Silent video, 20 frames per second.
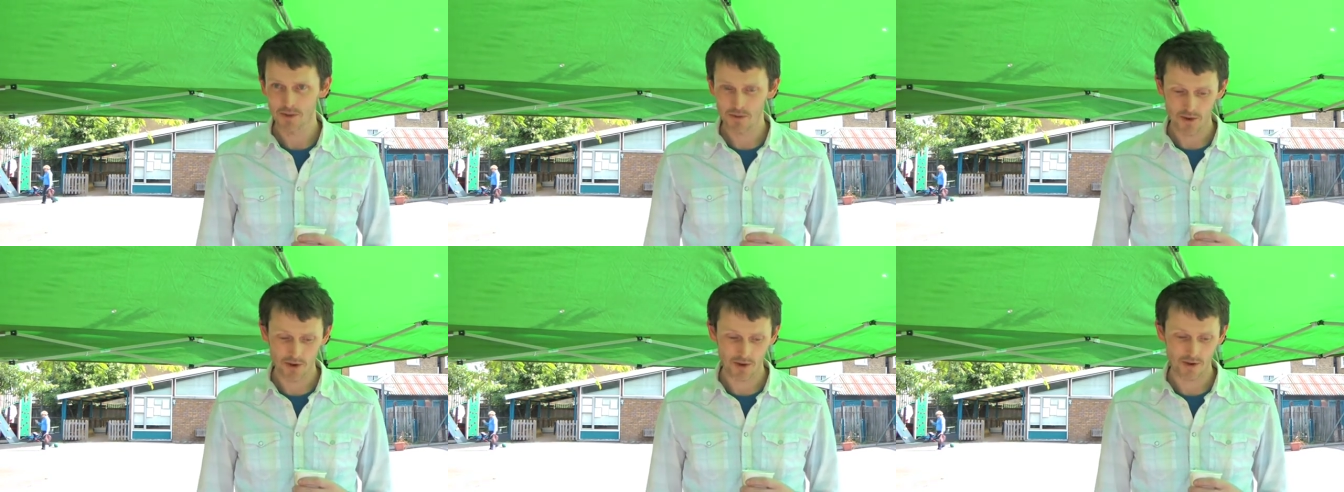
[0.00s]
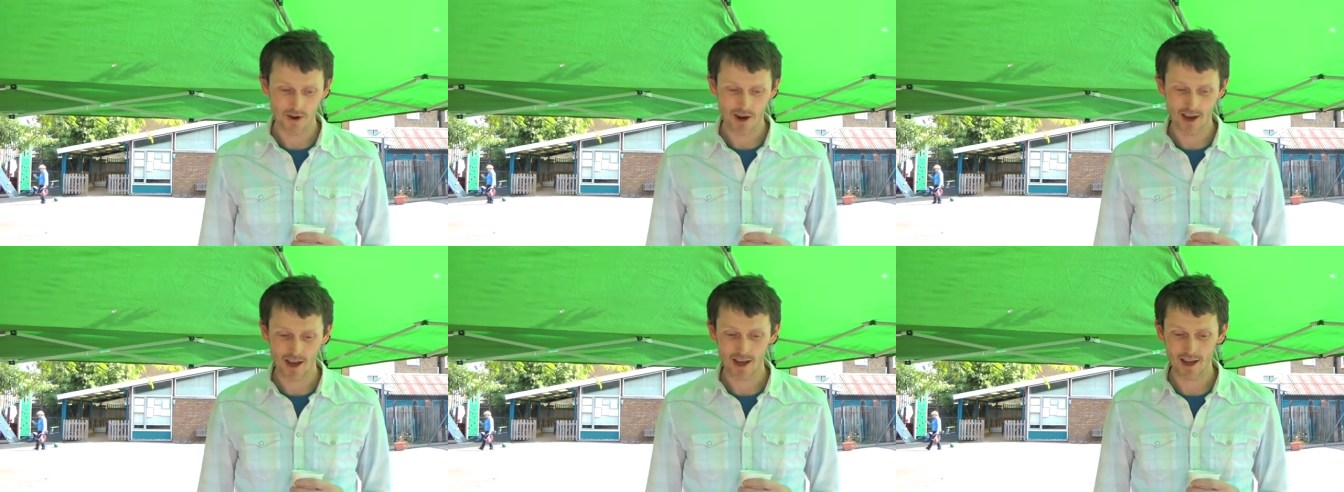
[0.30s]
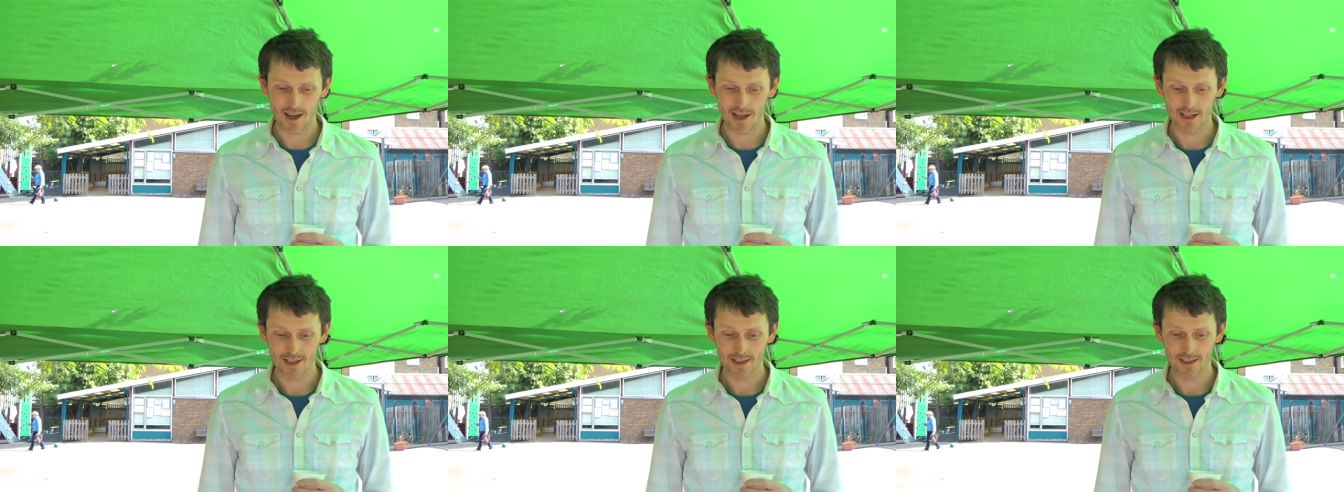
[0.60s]
We're
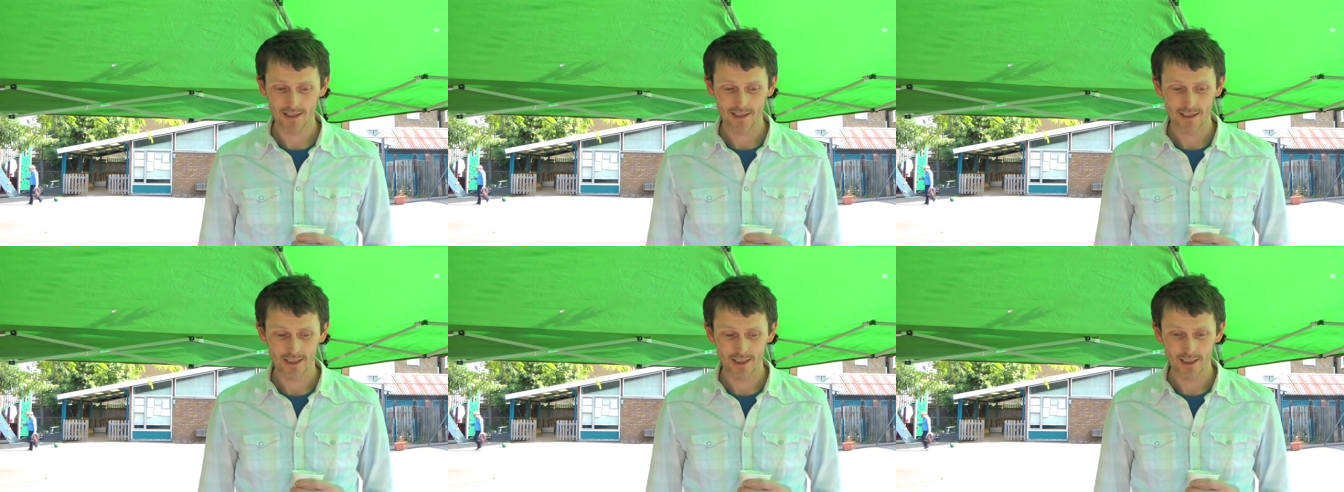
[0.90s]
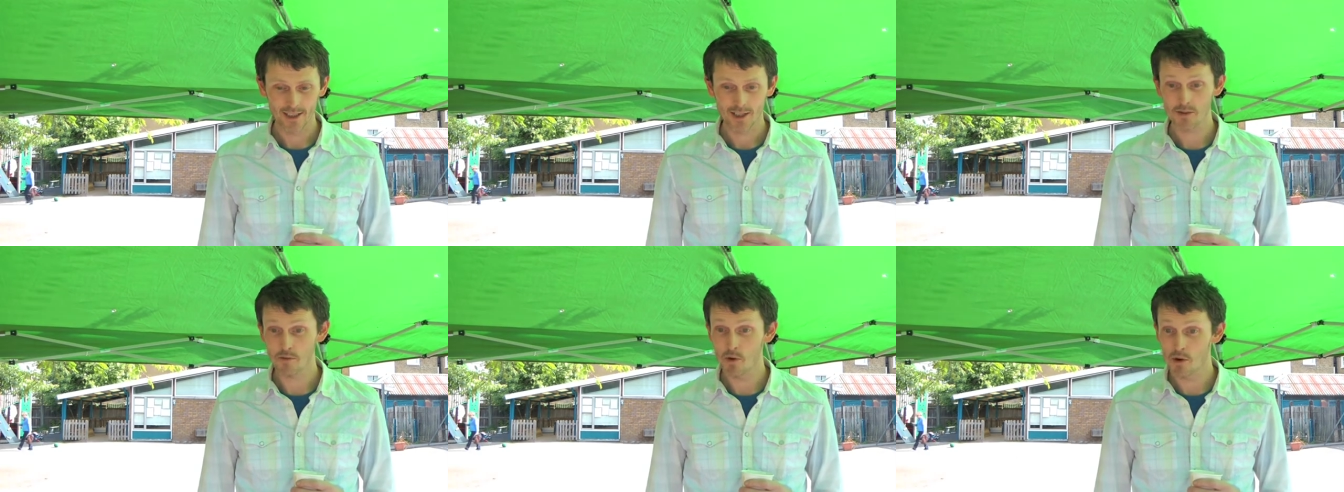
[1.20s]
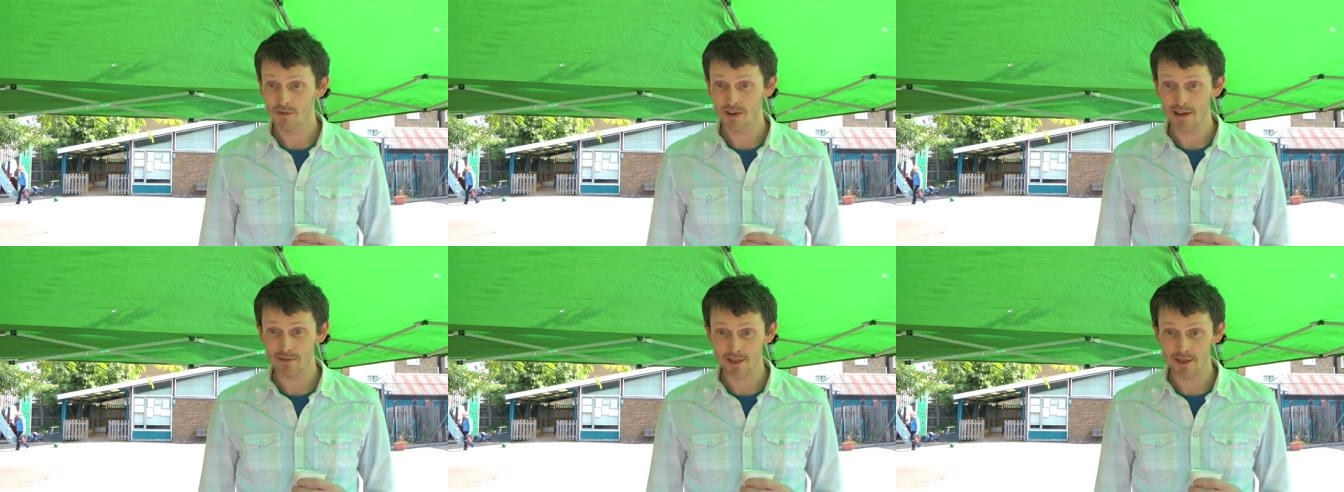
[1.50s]
a
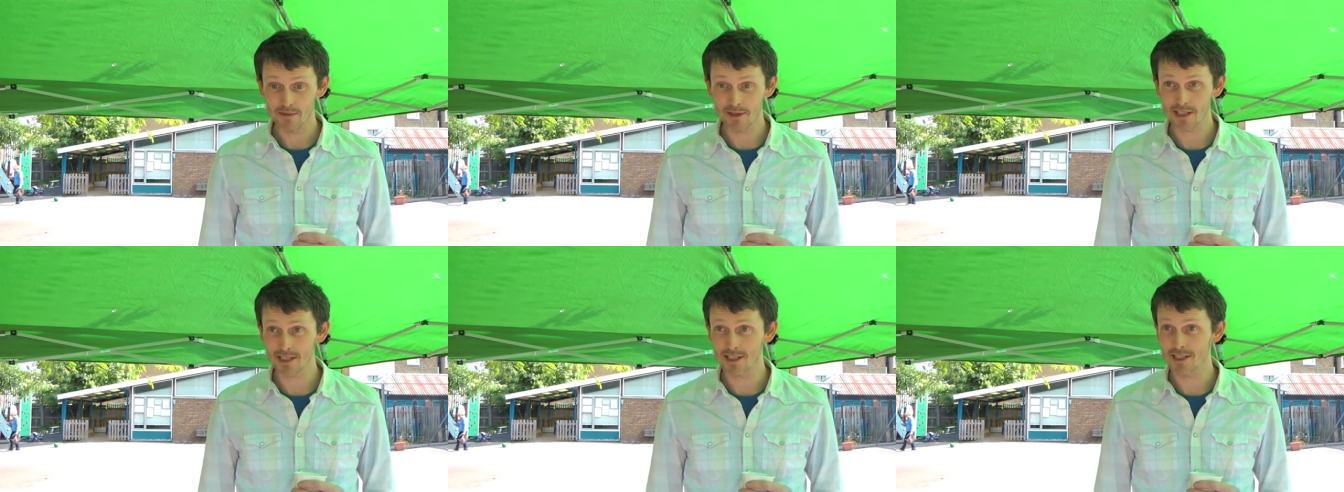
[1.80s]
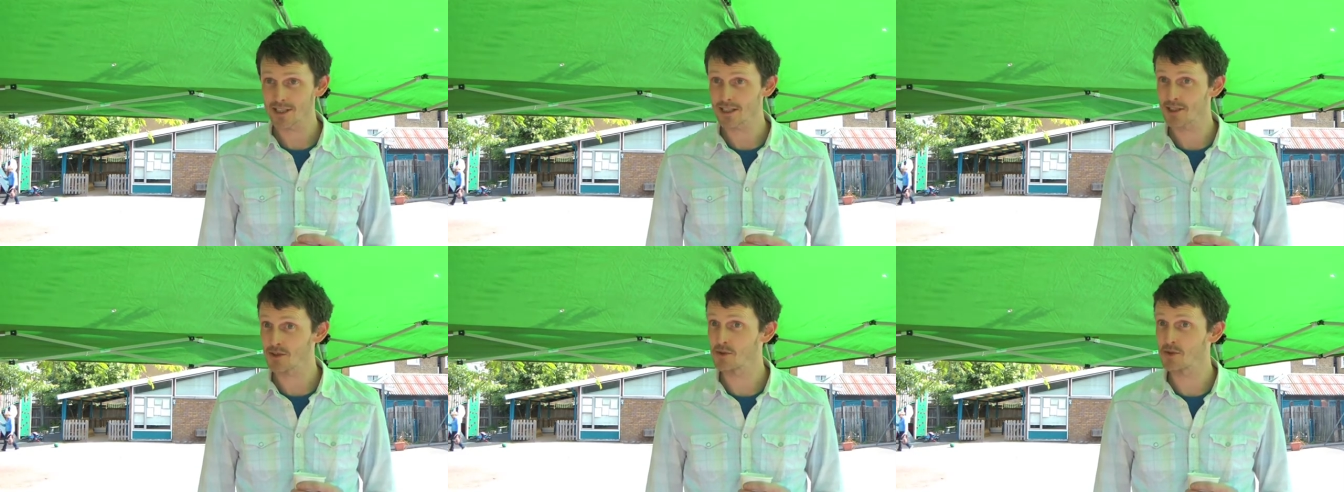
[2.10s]
small family business.